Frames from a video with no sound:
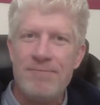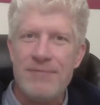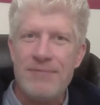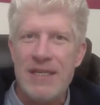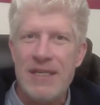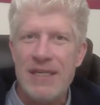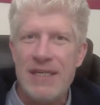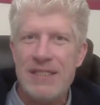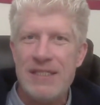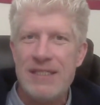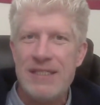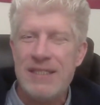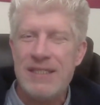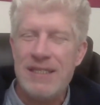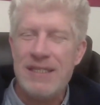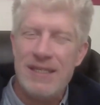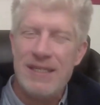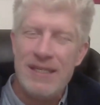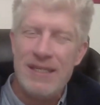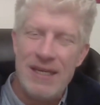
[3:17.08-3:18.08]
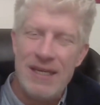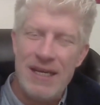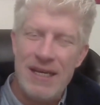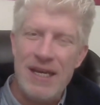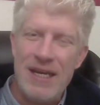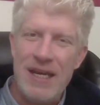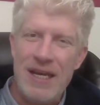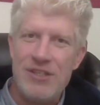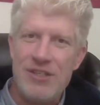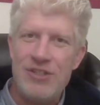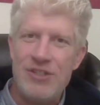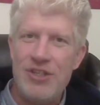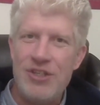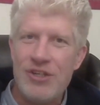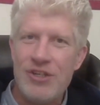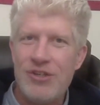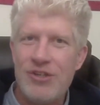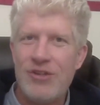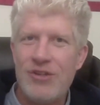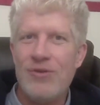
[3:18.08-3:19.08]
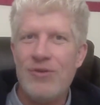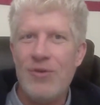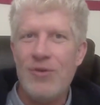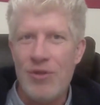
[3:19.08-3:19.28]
It's just